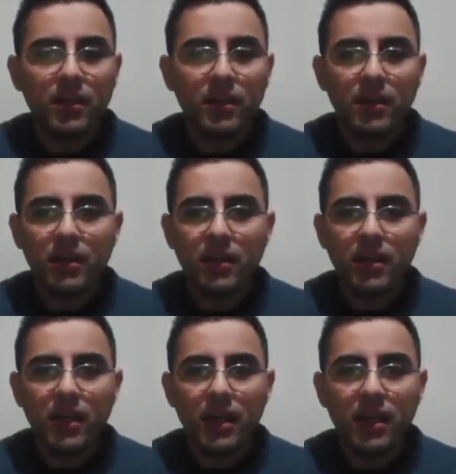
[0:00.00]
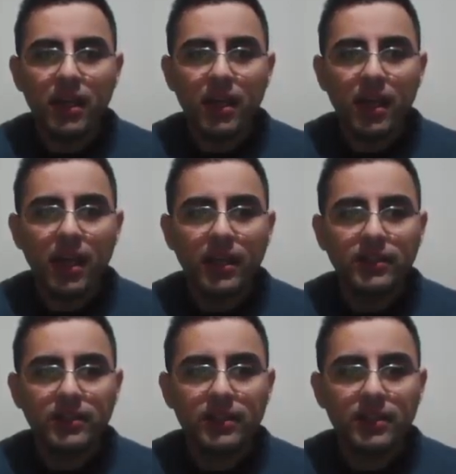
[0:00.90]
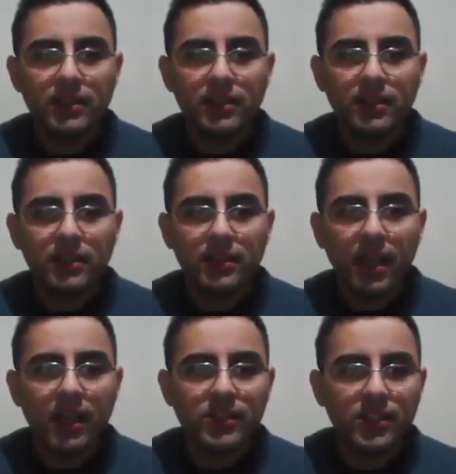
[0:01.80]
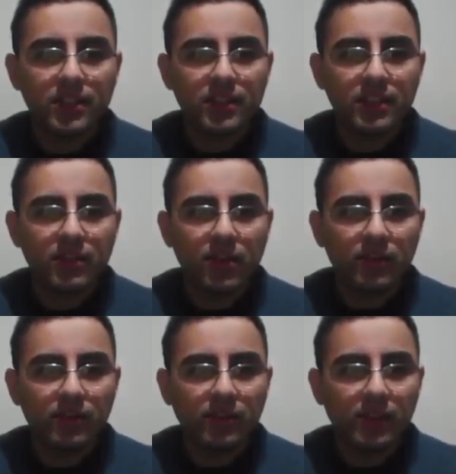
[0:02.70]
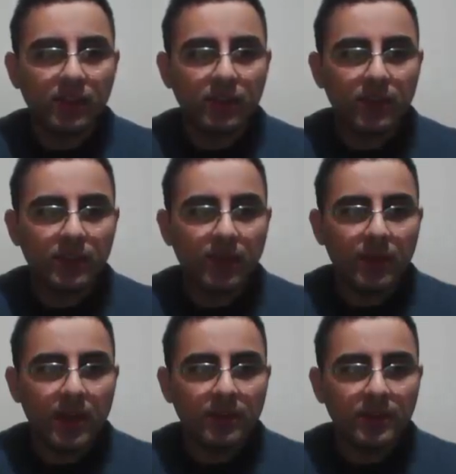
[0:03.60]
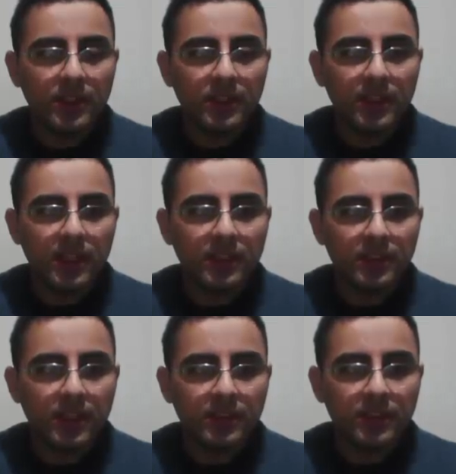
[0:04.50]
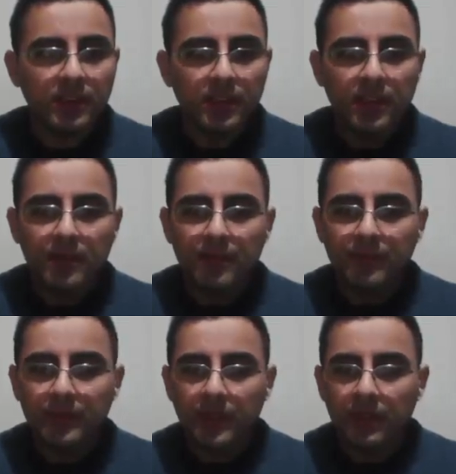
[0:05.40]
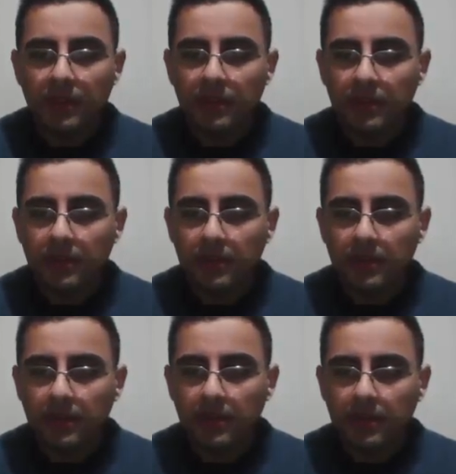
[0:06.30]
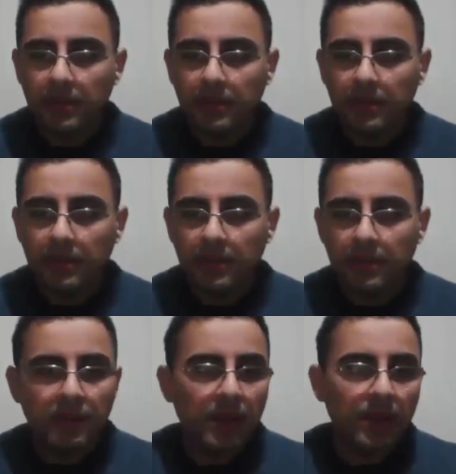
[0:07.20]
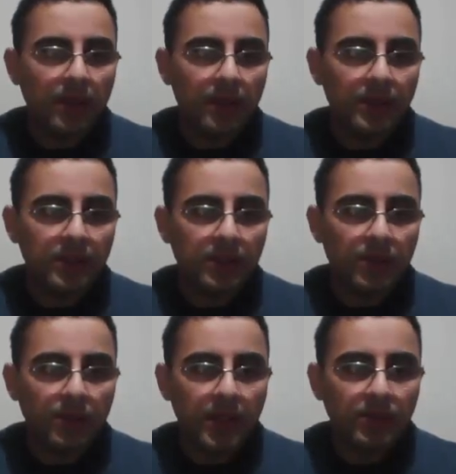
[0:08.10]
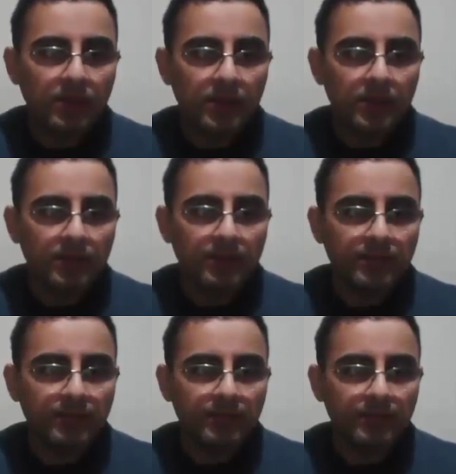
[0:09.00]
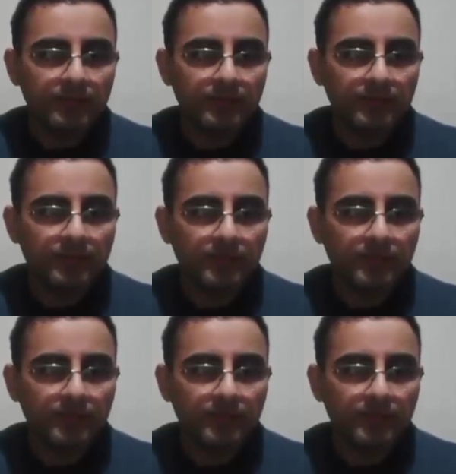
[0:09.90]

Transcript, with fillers: uh, and uh, actions this coronavirus is like that mm, here uh, is virus